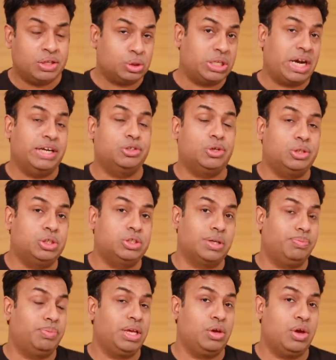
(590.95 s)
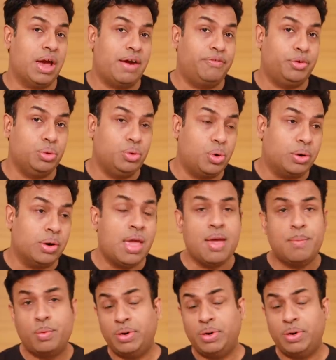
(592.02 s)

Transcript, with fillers: So that is also something you have to note.